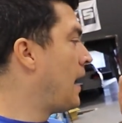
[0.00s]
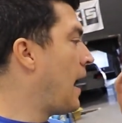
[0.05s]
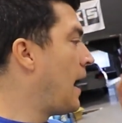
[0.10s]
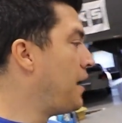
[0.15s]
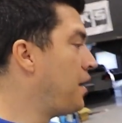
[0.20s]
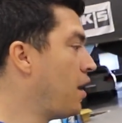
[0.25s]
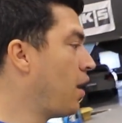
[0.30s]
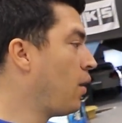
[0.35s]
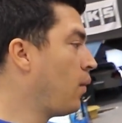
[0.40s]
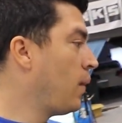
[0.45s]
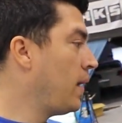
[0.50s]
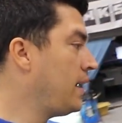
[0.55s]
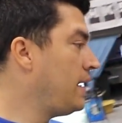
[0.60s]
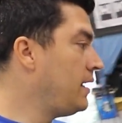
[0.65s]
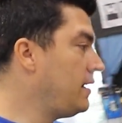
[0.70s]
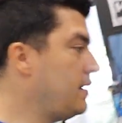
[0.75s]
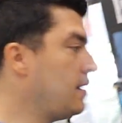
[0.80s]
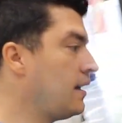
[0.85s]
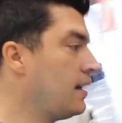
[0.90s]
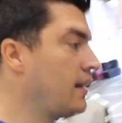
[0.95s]
I know what
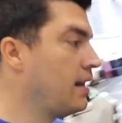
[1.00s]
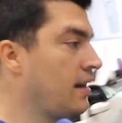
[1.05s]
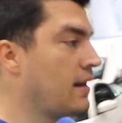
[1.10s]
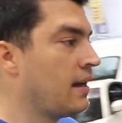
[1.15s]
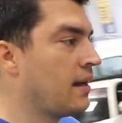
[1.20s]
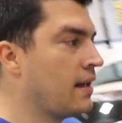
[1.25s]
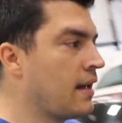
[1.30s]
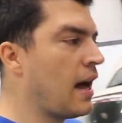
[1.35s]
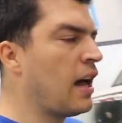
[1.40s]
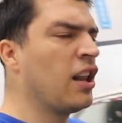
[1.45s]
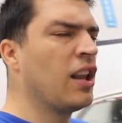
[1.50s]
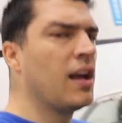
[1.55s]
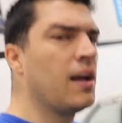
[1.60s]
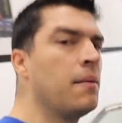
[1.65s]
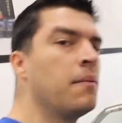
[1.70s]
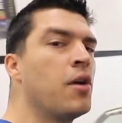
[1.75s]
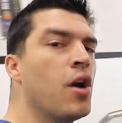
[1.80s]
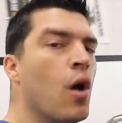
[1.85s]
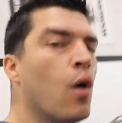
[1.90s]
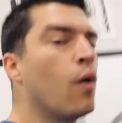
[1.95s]
he did. I'll let
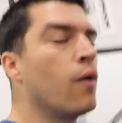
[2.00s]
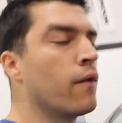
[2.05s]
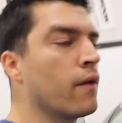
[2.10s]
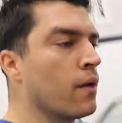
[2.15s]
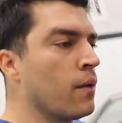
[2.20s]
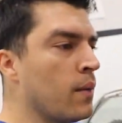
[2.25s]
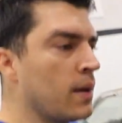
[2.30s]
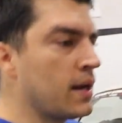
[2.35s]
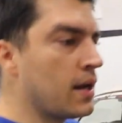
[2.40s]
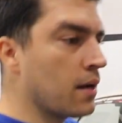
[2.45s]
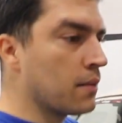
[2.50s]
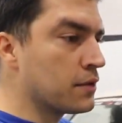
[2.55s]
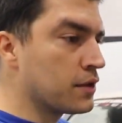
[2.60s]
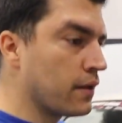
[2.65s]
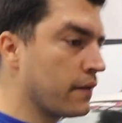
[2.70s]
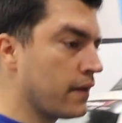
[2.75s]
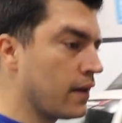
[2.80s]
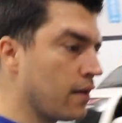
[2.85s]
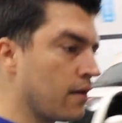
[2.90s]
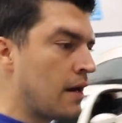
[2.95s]
him go over when he comes
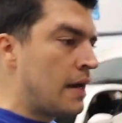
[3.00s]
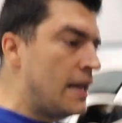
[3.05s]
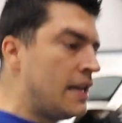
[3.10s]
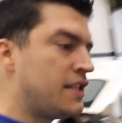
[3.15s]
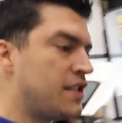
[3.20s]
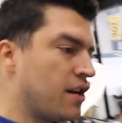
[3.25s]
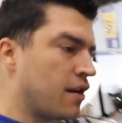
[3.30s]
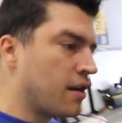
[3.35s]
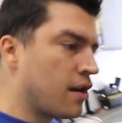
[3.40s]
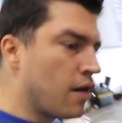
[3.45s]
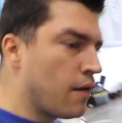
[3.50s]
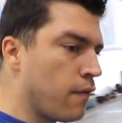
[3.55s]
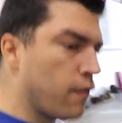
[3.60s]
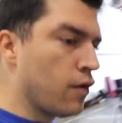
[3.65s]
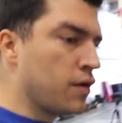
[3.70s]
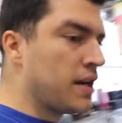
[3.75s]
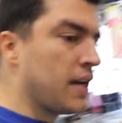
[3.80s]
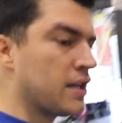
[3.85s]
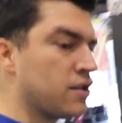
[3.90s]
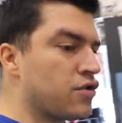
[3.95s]
over here. He's gonna go
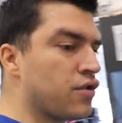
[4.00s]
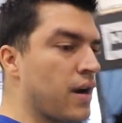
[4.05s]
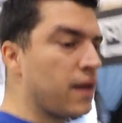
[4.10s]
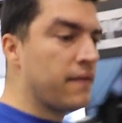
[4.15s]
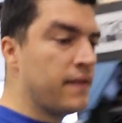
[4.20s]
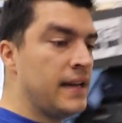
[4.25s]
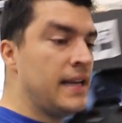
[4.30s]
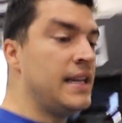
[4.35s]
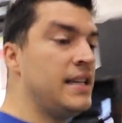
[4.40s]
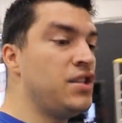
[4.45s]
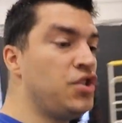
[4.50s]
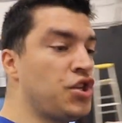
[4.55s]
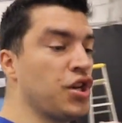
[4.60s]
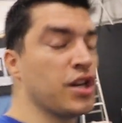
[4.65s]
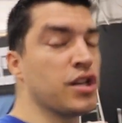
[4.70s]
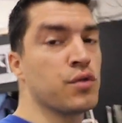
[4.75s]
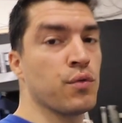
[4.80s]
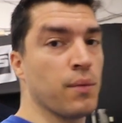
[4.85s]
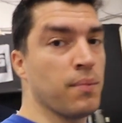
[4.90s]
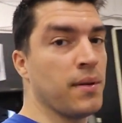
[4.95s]
for a test drive. He
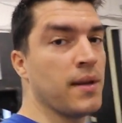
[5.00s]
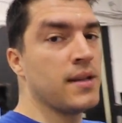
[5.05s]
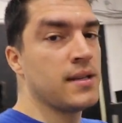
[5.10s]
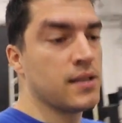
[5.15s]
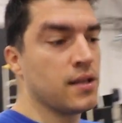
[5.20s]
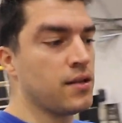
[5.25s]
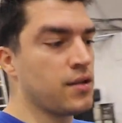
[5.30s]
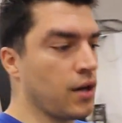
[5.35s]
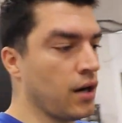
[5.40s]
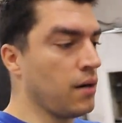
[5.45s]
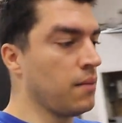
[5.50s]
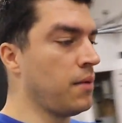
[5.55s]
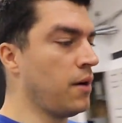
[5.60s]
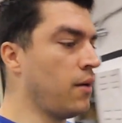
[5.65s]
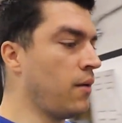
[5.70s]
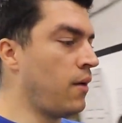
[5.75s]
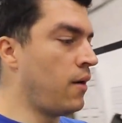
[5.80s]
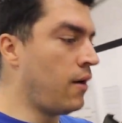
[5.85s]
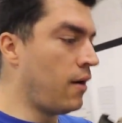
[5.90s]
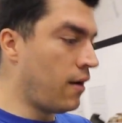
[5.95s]
just replaced the
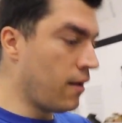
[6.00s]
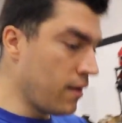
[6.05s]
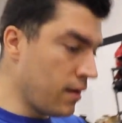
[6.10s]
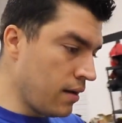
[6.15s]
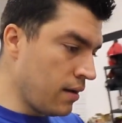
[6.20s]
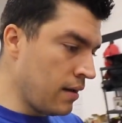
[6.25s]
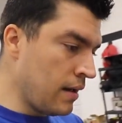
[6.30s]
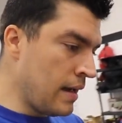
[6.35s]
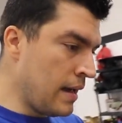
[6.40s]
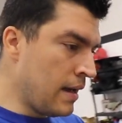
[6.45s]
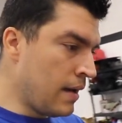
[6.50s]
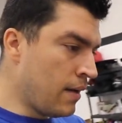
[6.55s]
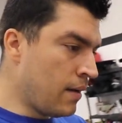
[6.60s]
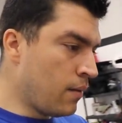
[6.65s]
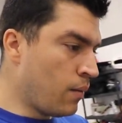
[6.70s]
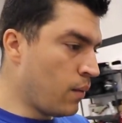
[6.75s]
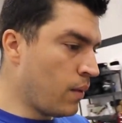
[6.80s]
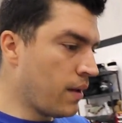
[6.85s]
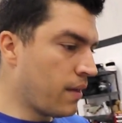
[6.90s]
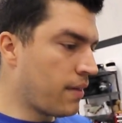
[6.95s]
turbo on it
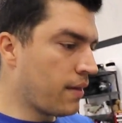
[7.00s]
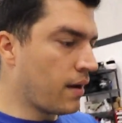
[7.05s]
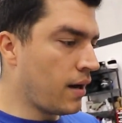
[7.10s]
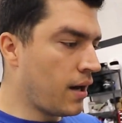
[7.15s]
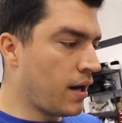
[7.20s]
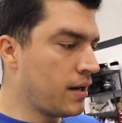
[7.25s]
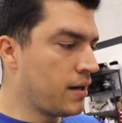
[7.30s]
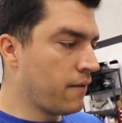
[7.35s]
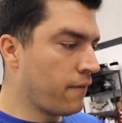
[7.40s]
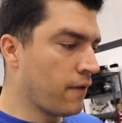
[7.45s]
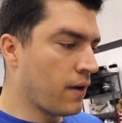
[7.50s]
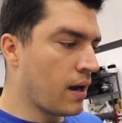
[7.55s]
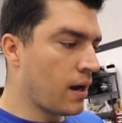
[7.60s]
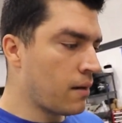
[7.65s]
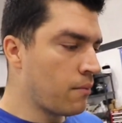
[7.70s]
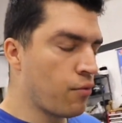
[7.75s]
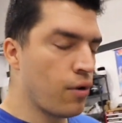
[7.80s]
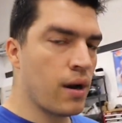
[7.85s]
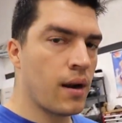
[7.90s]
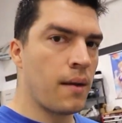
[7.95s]
with a different kind
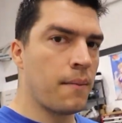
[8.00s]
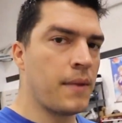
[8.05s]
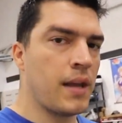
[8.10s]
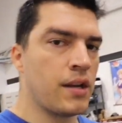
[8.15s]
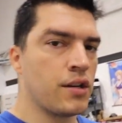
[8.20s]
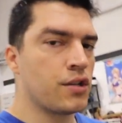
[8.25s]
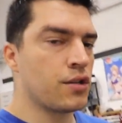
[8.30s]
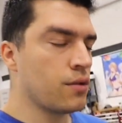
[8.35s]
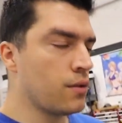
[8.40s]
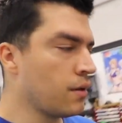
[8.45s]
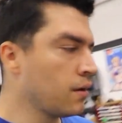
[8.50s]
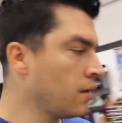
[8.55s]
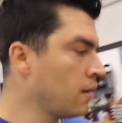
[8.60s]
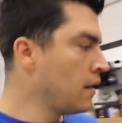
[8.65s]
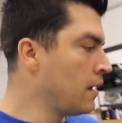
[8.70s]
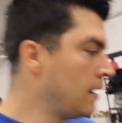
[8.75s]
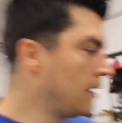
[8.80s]
of brand, I'm not sure.